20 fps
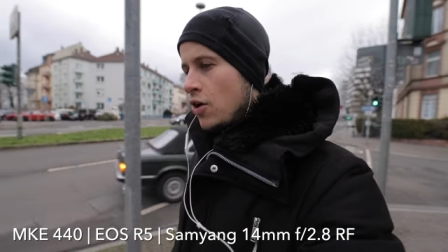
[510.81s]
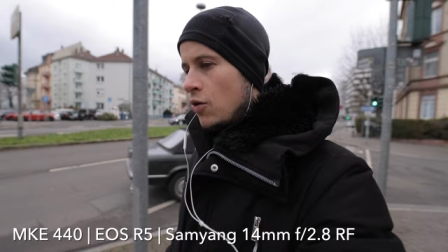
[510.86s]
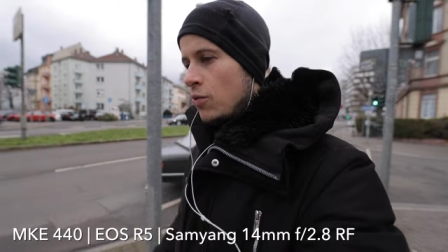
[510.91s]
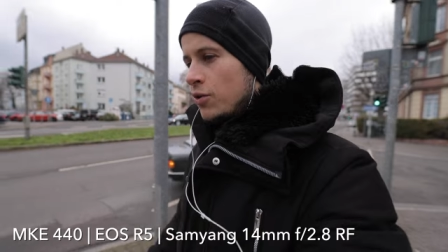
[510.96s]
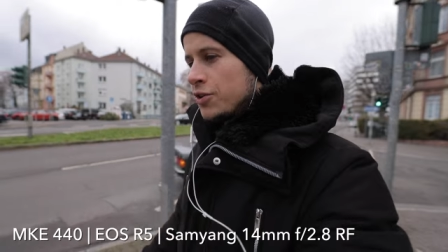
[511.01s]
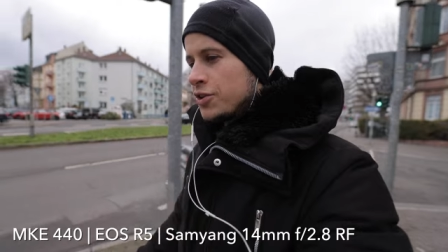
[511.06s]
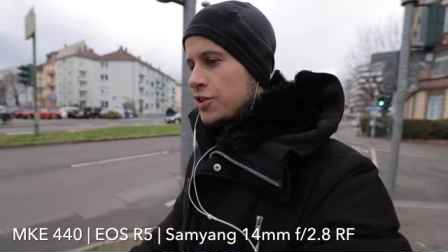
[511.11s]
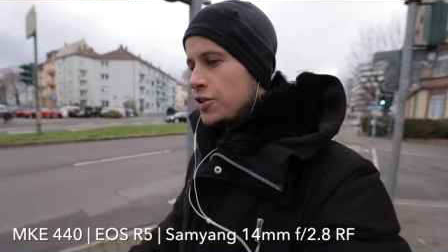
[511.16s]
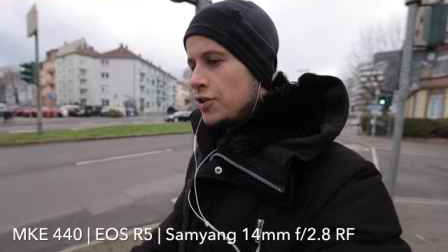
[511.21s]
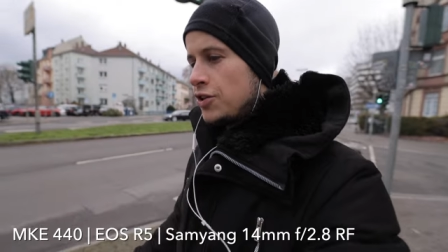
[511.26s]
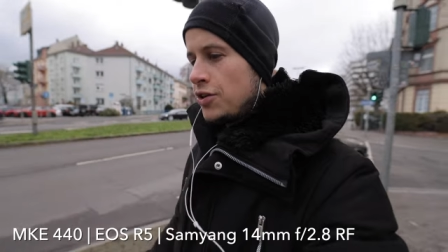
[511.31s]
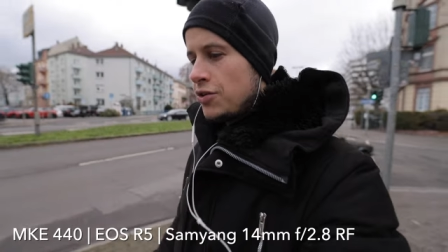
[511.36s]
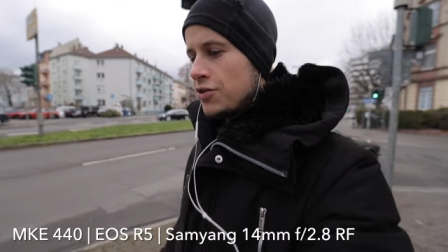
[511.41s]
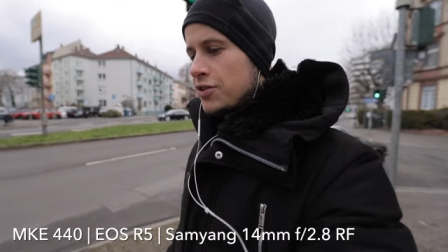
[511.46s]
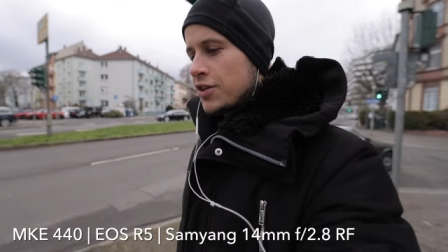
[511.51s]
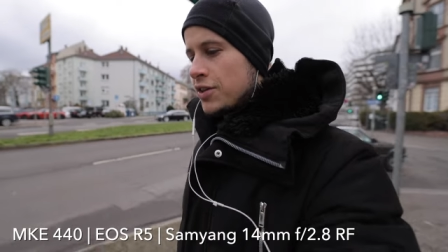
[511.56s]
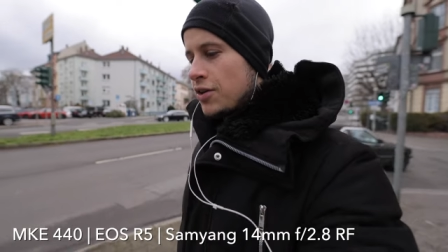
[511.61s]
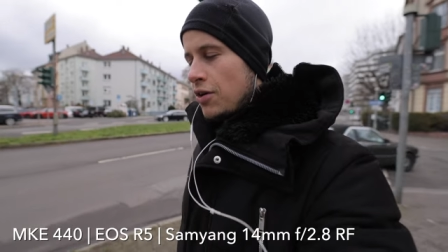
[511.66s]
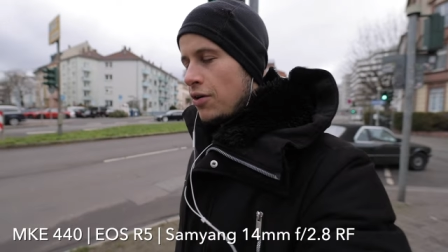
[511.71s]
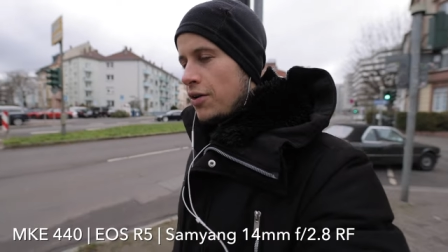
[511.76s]
once you
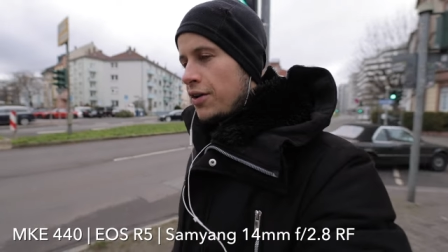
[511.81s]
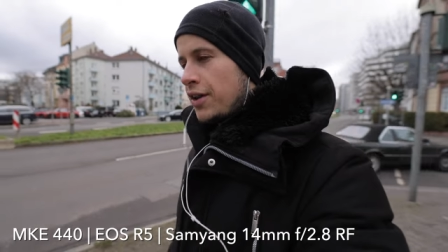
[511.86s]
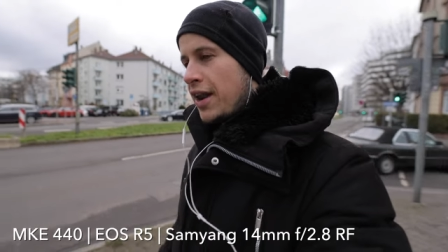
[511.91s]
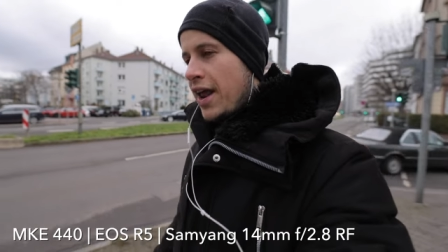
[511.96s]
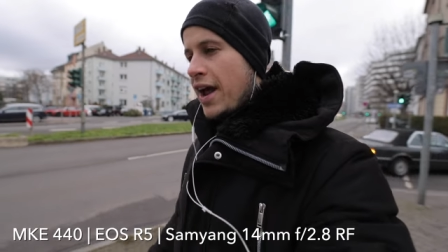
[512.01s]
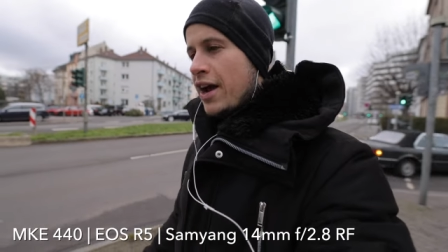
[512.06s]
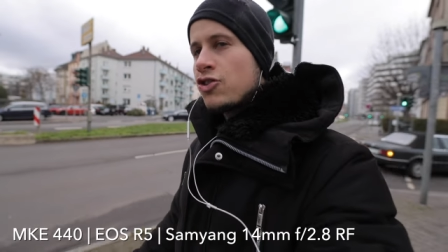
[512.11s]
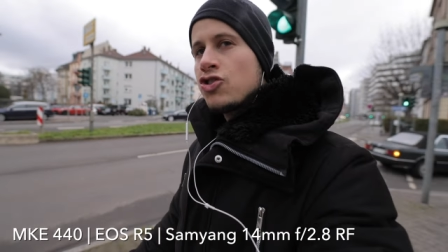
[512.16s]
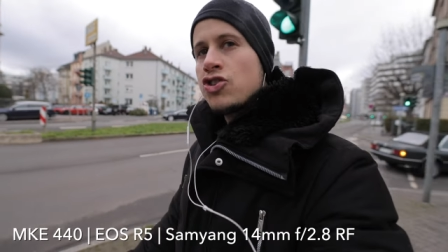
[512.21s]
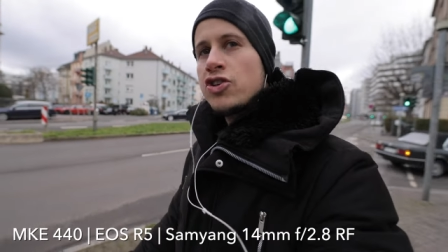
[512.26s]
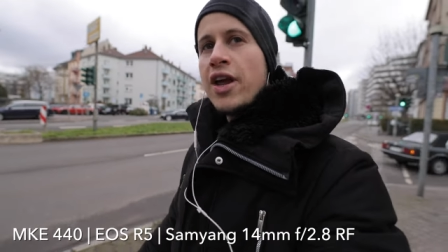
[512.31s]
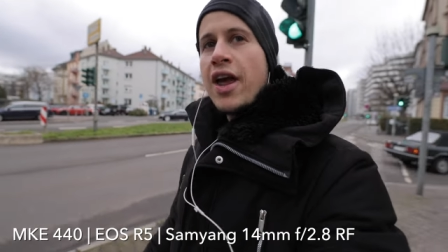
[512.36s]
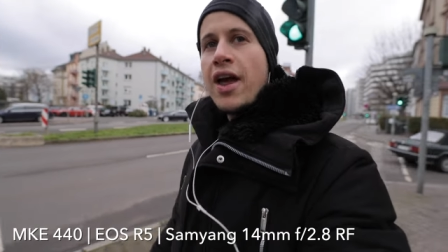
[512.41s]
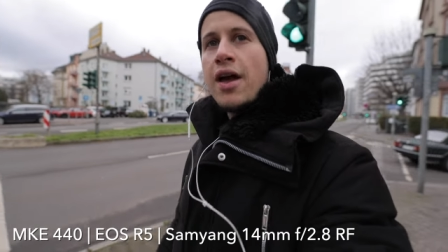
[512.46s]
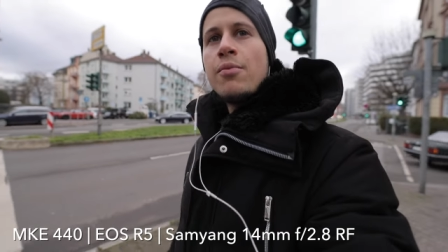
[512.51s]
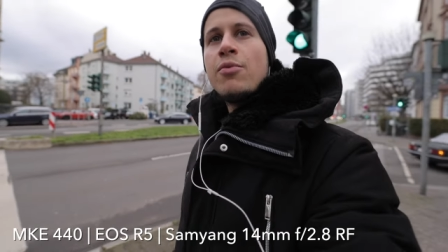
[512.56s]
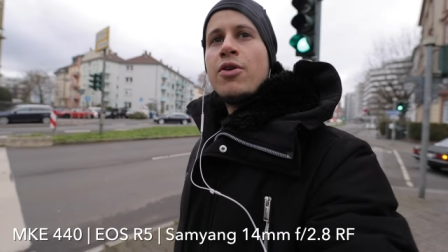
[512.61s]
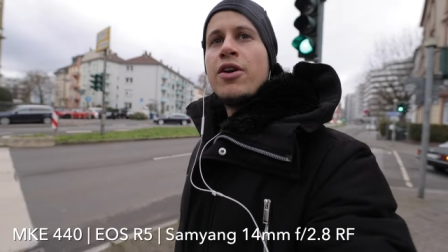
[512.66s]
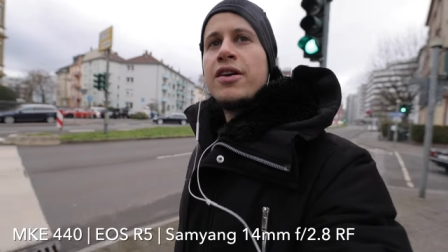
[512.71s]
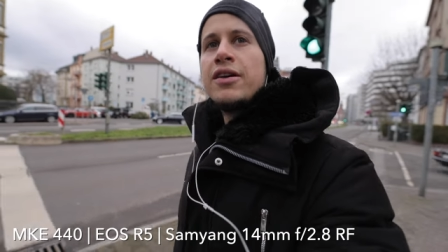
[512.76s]
use it on an action
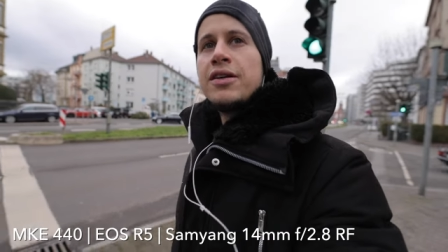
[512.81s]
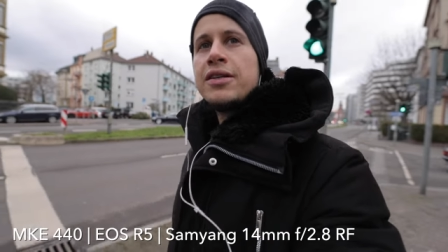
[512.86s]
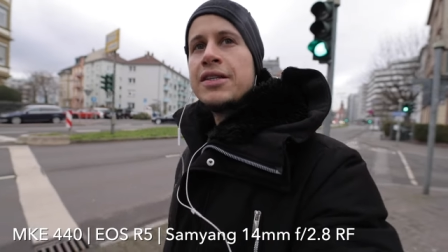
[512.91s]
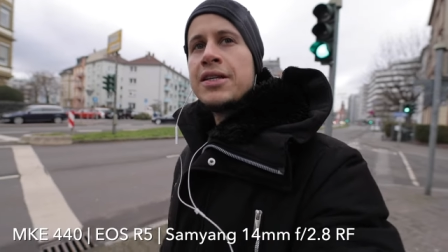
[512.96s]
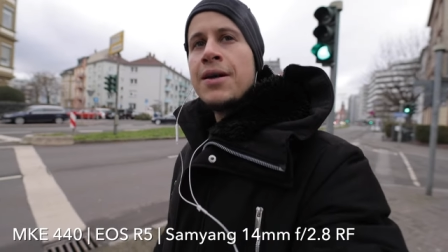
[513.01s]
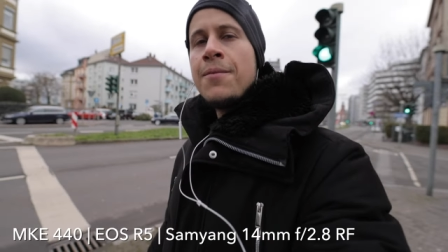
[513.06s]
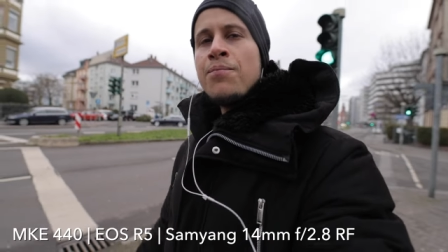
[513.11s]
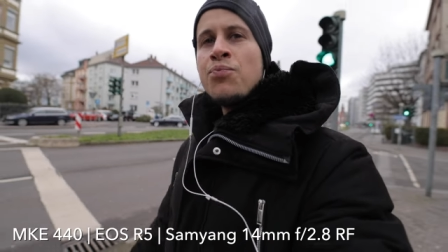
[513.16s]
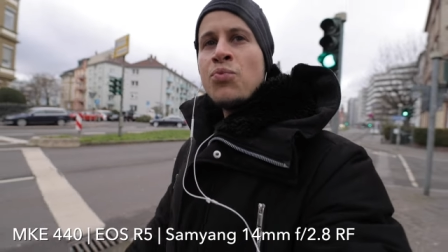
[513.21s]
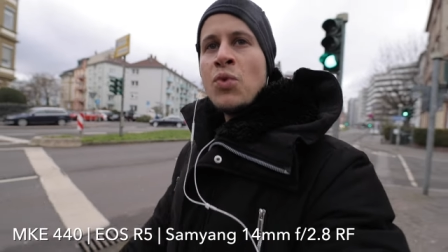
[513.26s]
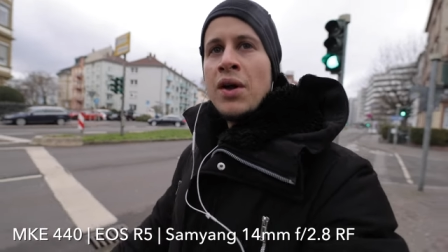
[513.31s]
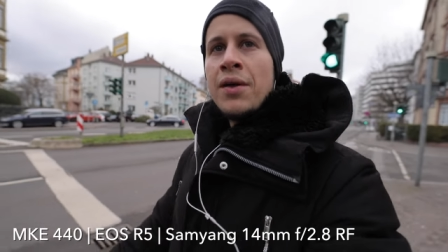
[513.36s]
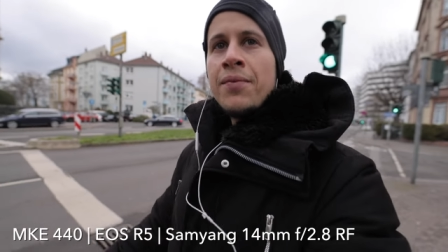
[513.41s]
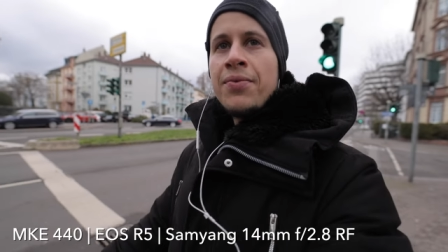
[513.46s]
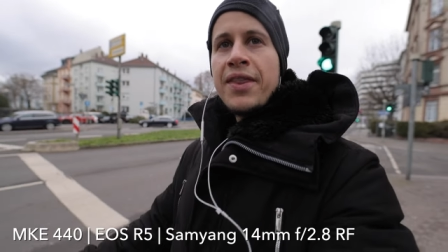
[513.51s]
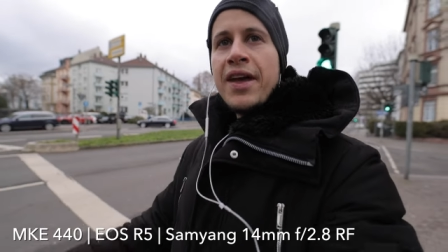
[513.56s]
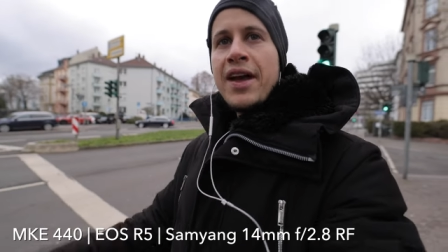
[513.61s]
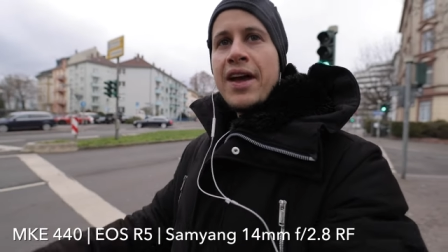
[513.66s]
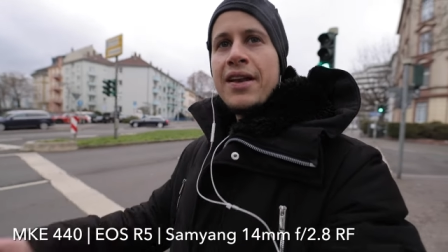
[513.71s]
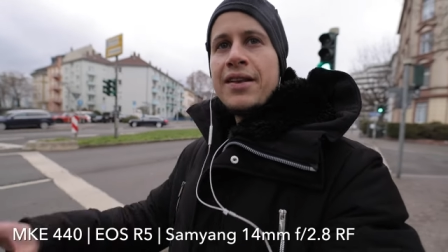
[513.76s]
camera is
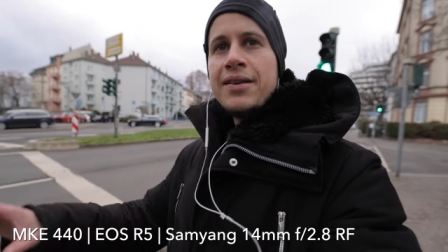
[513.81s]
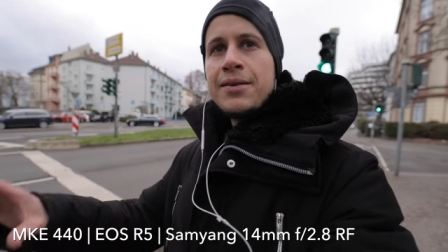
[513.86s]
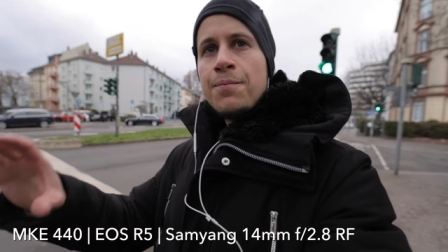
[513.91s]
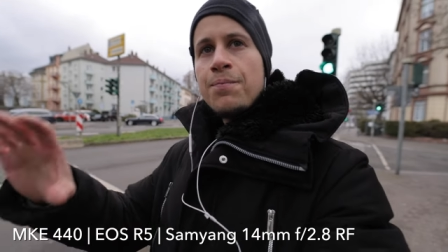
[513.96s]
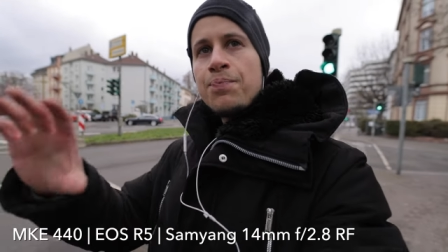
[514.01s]
that